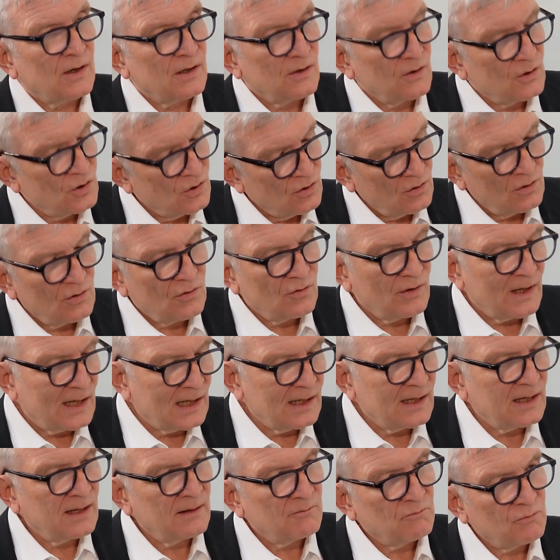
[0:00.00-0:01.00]
you should
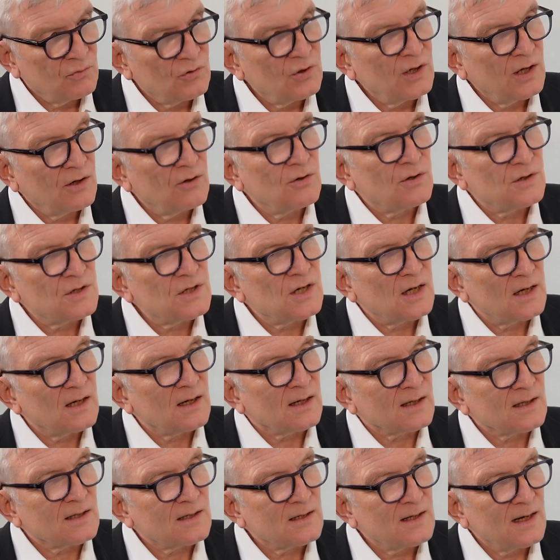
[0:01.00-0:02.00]
really
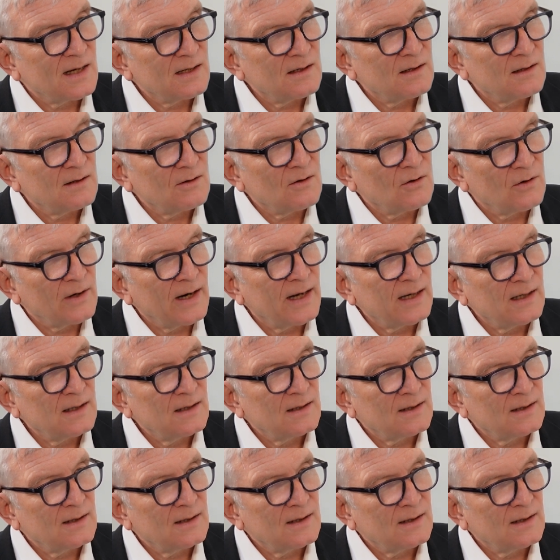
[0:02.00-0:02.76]
reconsider. Is that correct?